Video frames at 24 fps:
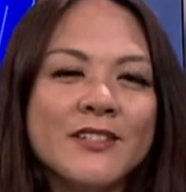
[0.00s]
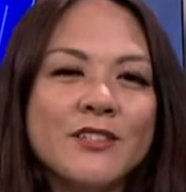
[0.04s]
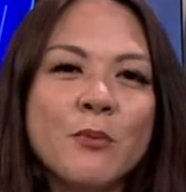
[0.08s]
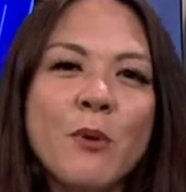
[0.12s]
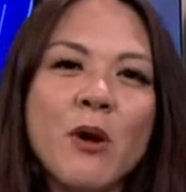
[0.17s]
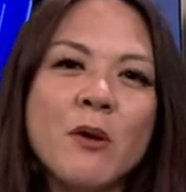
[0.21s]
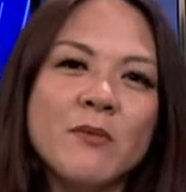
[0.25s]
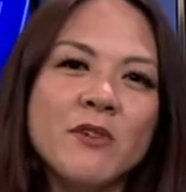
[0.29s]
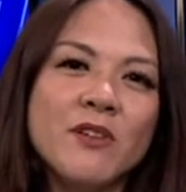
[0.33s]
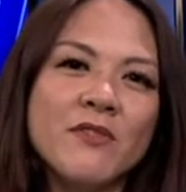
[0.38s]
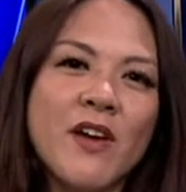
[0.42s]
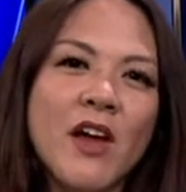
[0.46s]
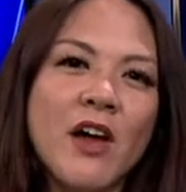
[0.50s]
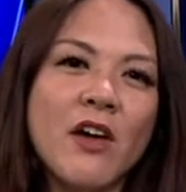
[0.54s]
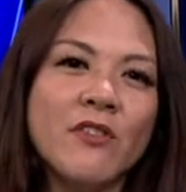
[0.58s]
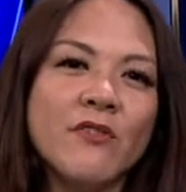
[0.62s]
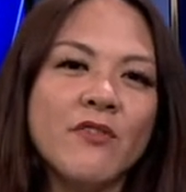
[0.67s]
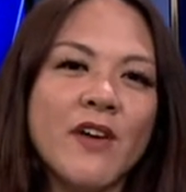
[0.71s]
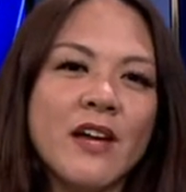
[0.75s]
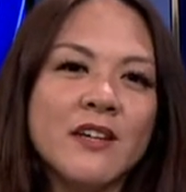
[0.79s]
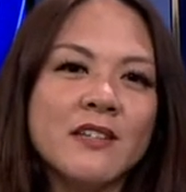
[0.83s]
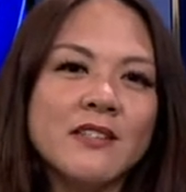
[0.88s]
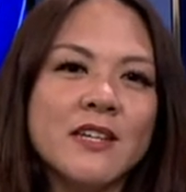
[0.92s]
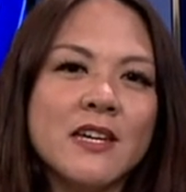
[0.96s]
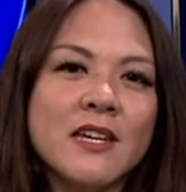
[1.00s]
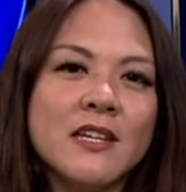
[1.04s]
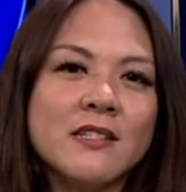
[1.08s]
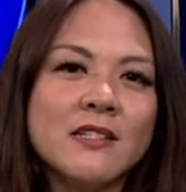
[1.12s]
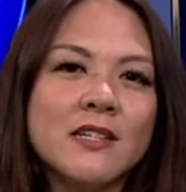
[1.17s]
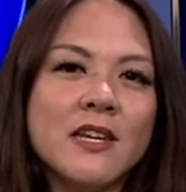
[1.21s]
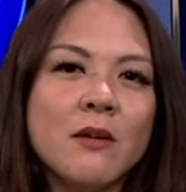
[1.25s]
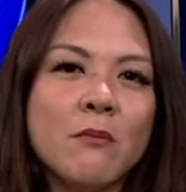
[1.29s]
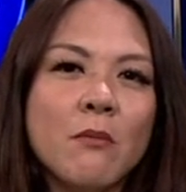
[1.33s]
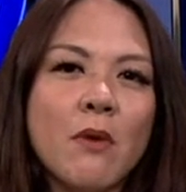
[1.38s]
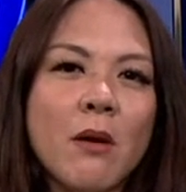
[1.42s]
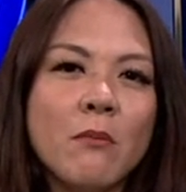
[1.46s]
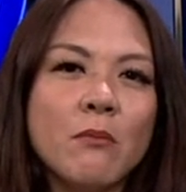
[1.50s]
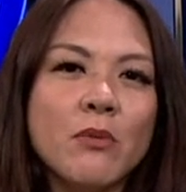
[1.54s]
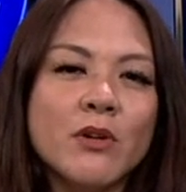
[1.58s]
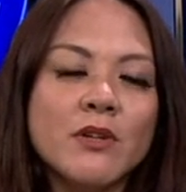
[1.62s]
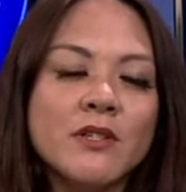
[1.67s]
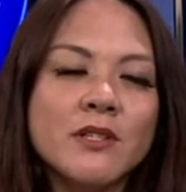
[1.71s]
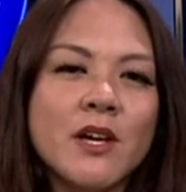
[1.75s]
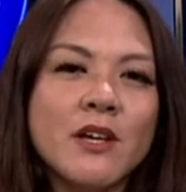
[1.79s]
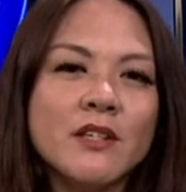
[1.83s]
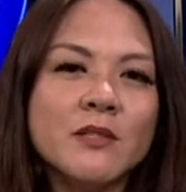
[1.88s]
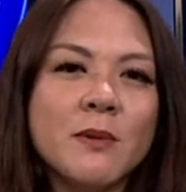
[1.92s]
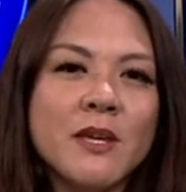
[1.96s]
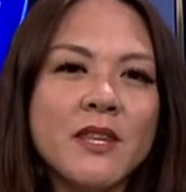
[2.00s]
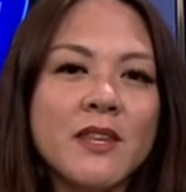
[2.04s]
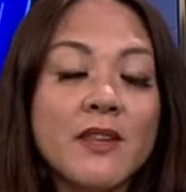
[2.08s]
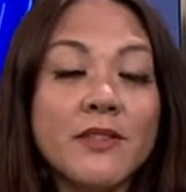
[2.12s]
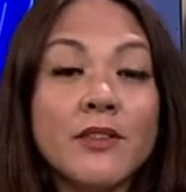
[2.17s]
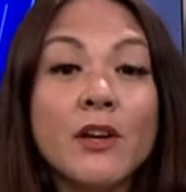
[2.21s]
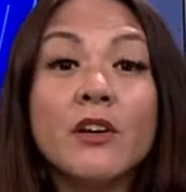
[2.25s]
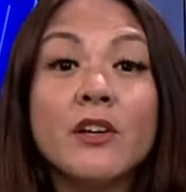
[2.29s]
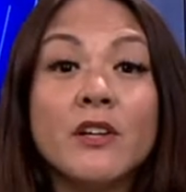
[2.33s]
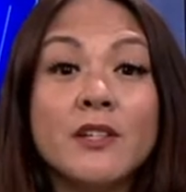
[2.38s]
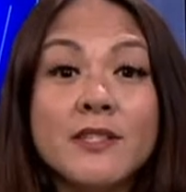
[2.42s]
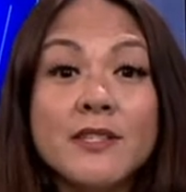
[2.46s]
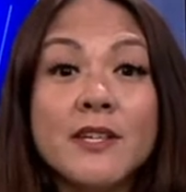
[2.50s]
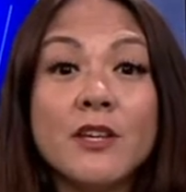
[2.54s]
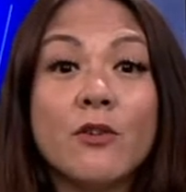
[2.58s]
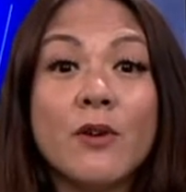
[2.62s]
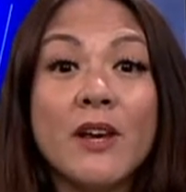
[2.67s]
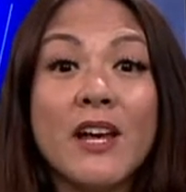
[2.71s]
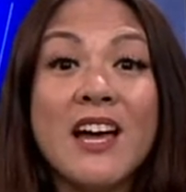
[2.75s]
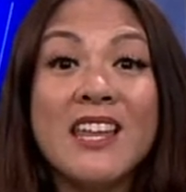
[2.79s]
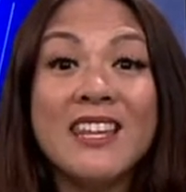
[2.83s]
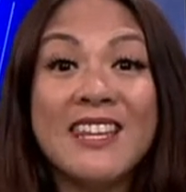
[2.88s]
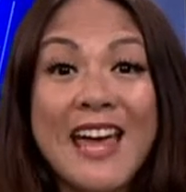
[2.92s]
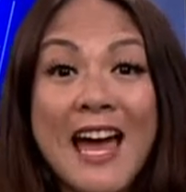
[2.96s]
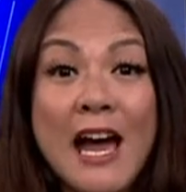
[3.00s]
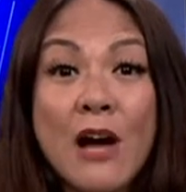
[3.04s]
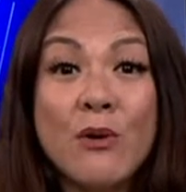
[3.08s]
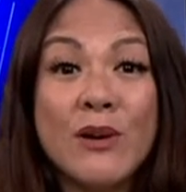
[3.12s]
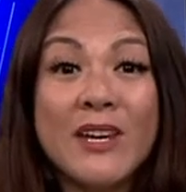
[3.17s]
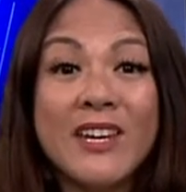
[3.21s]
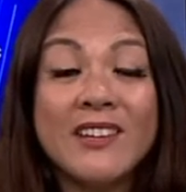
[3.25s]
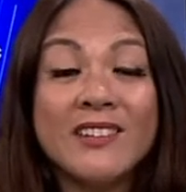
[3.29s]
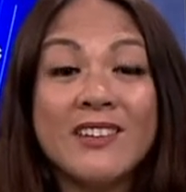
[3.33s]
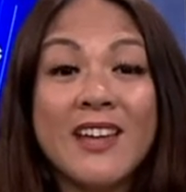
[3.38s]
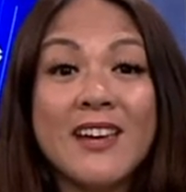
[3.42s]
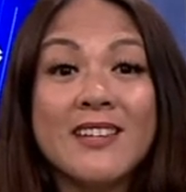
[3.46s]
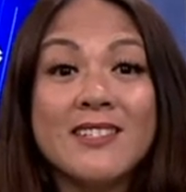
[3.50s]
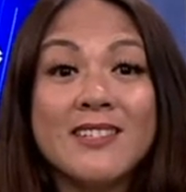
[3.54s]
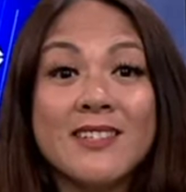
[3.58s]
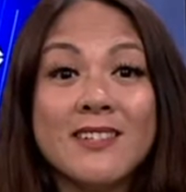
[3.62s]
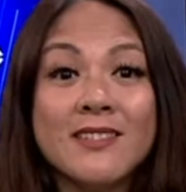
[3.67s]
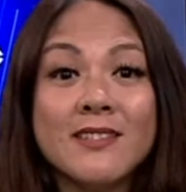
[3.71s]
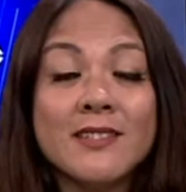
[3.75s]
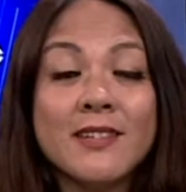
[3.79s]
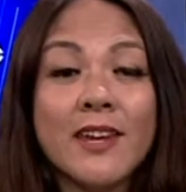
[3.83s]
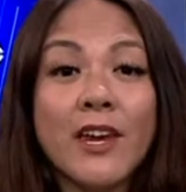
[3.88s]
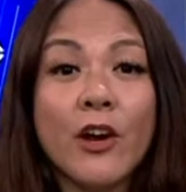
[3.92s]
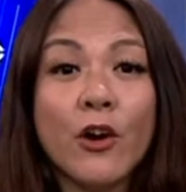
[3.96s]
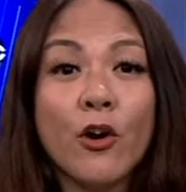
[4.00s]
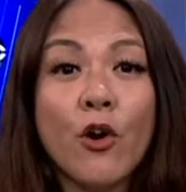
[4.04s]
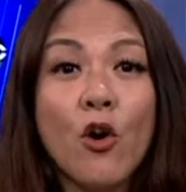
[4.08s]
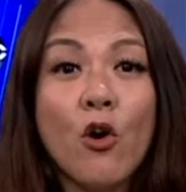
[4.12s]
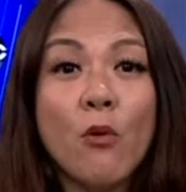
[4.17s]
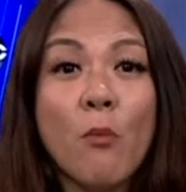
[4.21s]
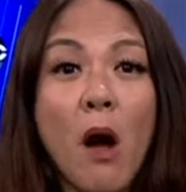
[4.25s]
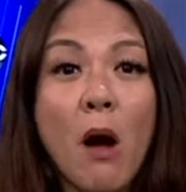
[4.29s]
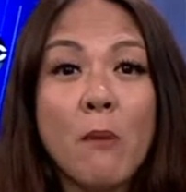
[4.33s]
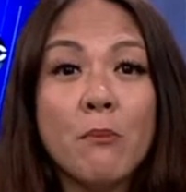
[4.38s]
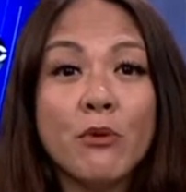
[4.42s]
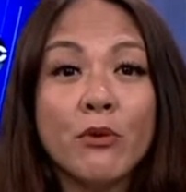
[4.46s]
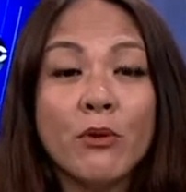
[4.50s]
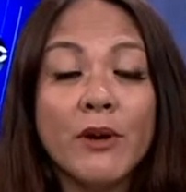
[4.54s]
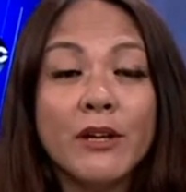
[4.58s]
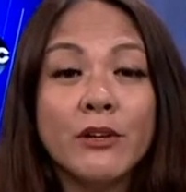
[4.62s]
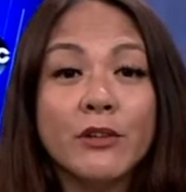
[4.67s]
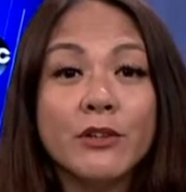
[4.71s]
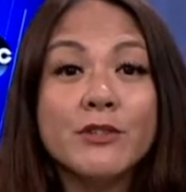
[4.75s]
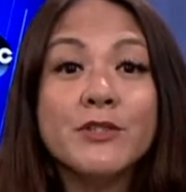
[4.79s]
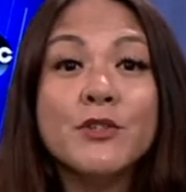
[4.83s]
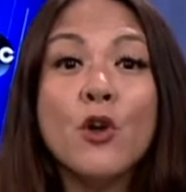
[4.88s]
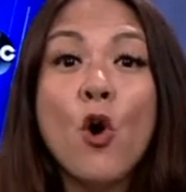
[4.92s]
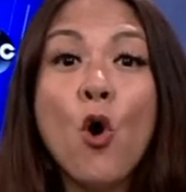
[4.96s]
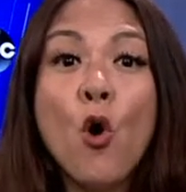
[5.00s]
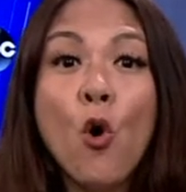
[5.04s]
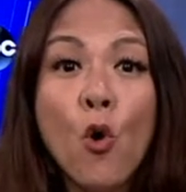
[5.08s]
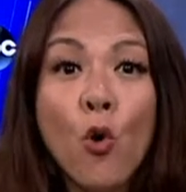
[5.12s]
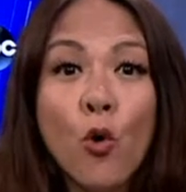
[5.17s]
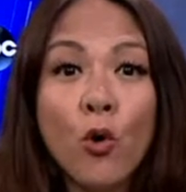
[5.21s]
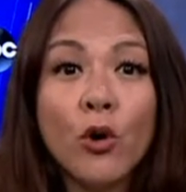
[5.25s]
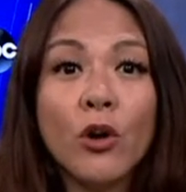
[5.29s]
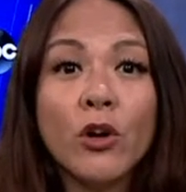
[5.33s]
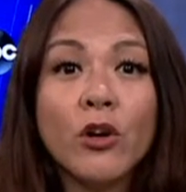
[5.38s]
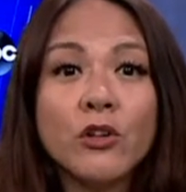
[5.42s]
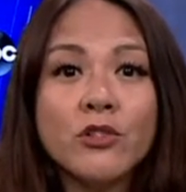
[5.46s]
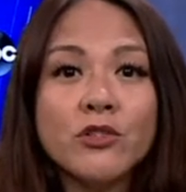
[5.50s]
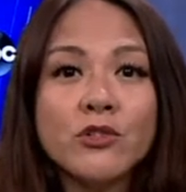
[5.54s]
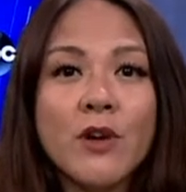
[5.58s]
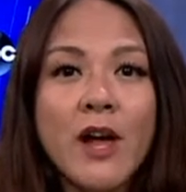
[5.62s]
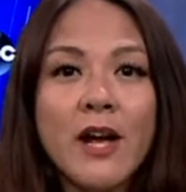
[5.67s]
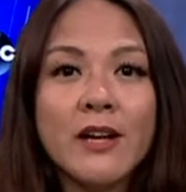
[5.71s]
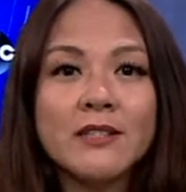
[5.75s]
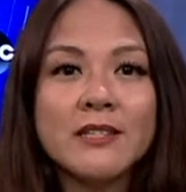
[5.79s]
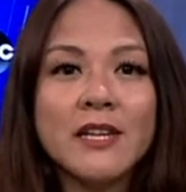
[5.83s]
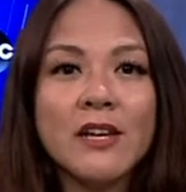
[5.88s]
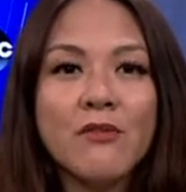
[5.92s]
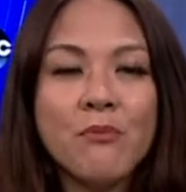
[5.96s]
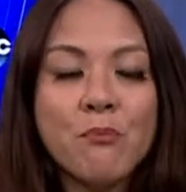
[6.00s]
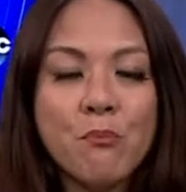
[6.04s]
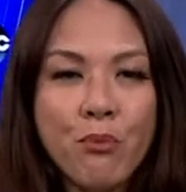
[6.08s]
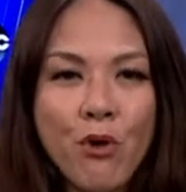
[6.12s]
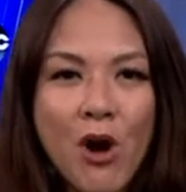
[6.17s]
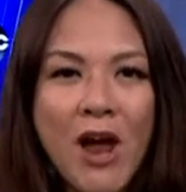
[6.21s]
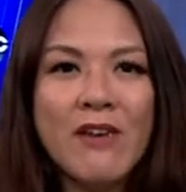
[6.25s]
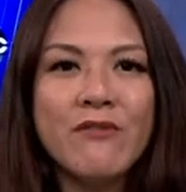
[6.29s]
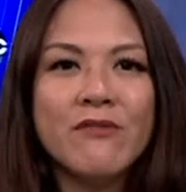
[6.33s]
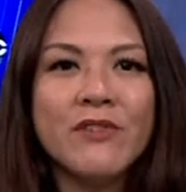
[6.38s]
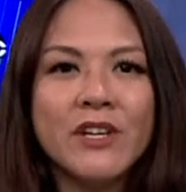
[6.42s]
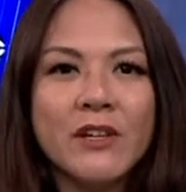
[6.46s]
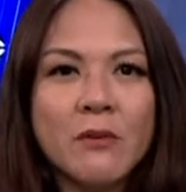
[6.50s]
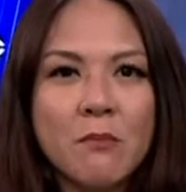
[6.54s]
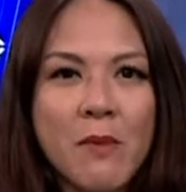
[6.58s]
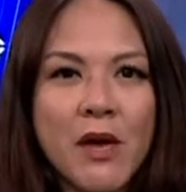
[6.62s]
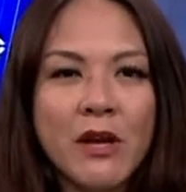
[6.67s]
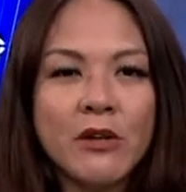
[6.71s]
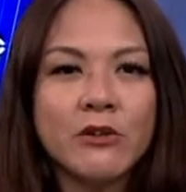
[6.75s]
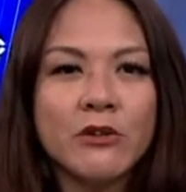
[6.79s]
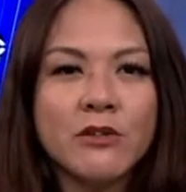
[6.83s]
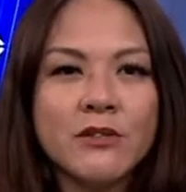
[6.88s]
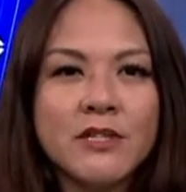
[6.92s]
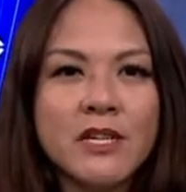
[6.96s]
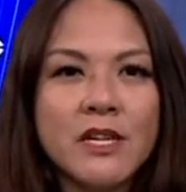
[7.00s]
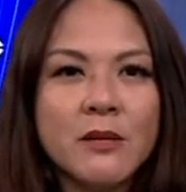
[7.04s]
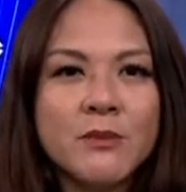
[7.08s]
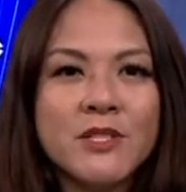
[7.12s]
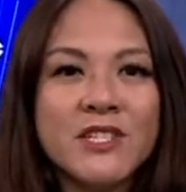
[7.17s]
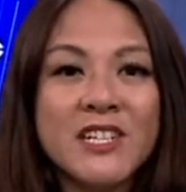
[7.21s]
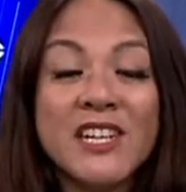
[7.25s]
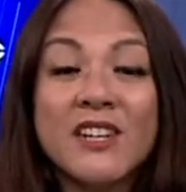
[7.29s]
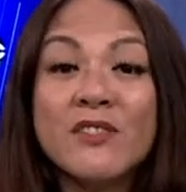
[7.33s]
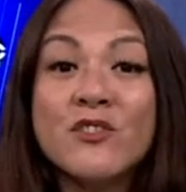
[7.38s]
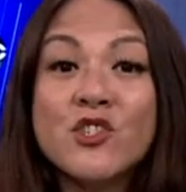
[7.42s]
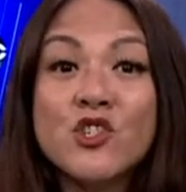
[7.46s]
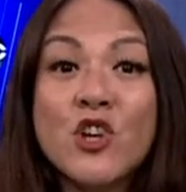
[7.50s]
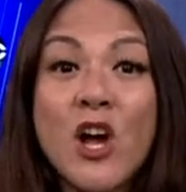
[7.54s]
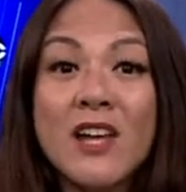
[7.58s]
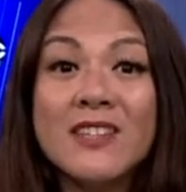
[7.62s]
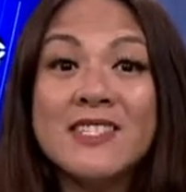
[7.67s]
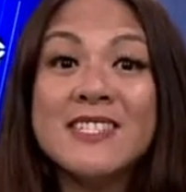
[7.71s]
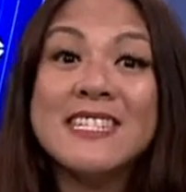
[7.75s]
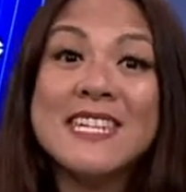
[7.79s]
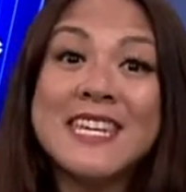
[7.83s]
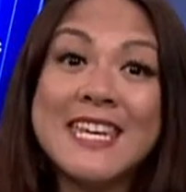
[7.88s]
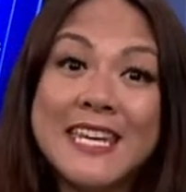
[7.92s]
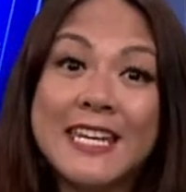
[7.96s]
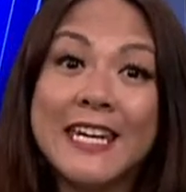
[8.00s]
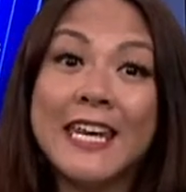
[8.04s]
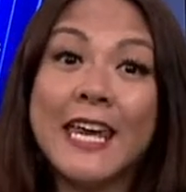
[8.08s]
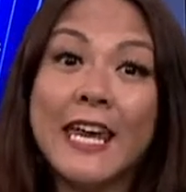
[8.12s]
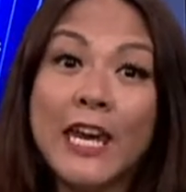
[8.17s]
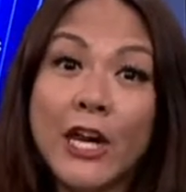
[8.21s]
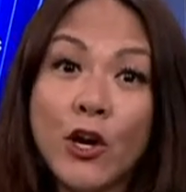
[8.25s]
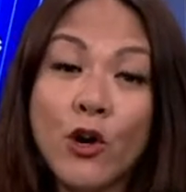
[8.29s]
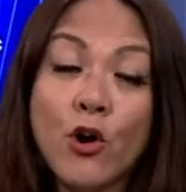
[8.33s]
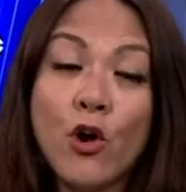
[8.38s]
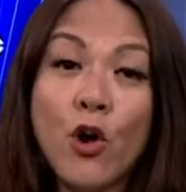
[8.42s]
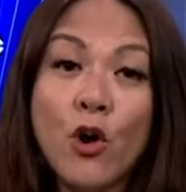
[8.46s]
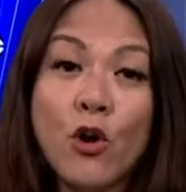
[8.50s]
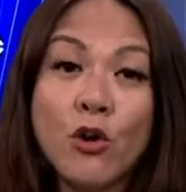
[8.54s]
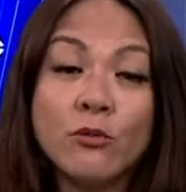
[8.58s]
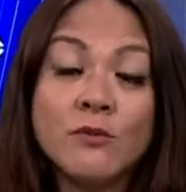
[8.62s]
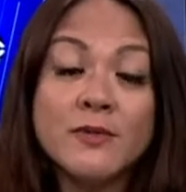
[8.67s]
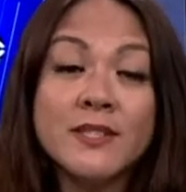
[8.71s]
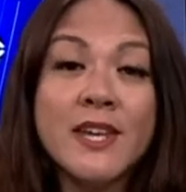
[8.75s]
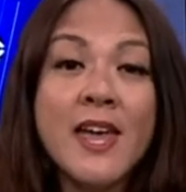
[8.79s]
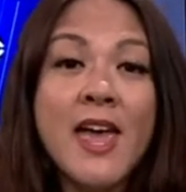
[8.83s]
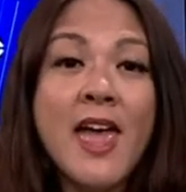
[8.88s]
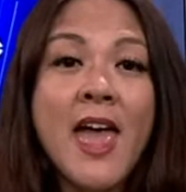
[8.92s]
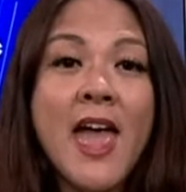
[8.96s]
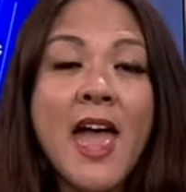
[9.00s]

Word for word: A Department of Health vaccine team member tells me that they're considering allowing licensed care home operators or contracting private medical teams to give shots in care homes.